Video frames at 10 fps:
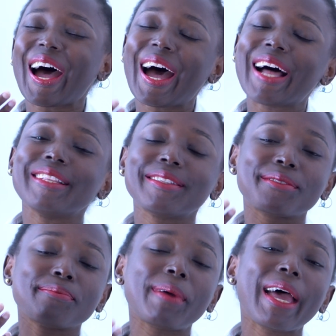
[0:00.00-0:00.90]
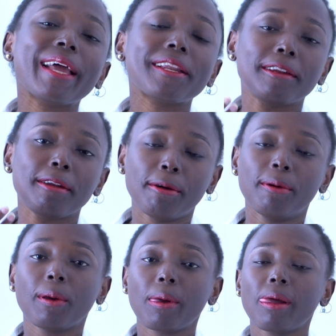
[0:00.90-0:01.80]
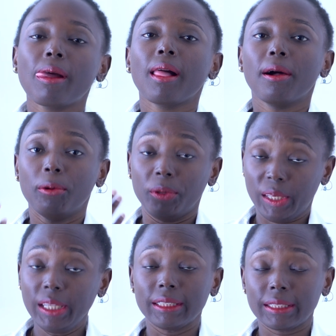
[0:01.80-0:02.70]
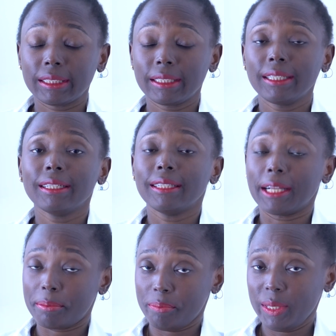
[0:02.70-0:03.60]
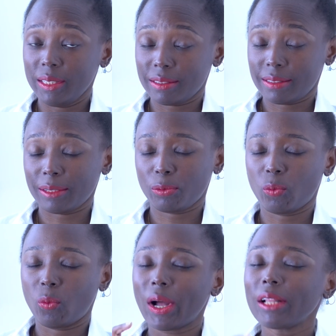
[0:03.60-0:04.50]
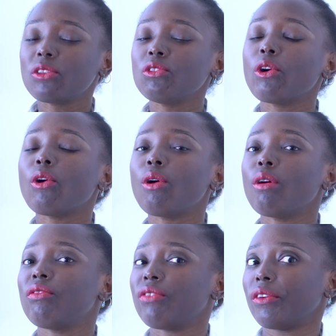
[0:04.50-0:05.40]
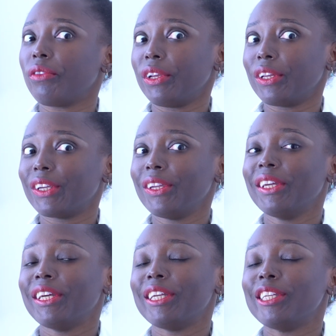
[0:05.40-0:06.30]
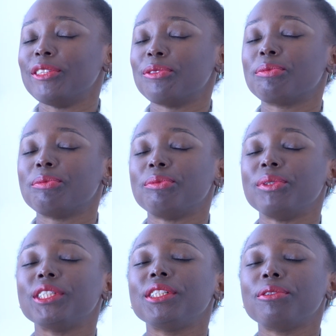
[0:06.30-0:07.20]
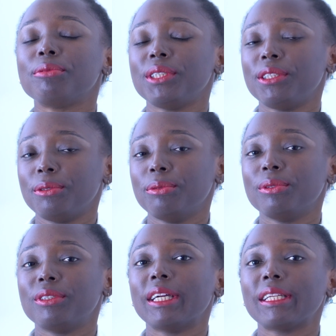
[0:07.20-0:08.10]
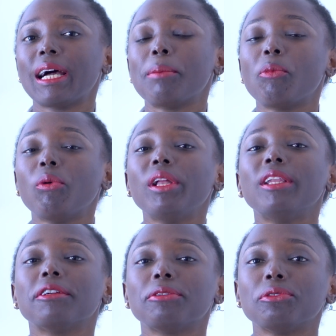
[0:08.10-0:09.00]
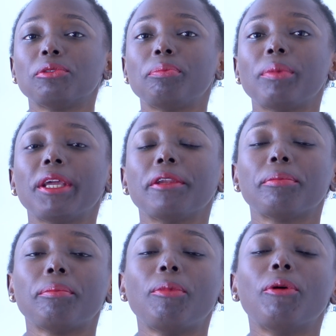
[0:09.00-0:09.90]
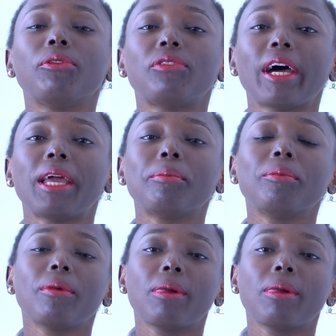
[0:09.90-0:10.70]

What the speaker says: and spend long on it, that means that what you're offering is really, really good, that I'm willing to spend more time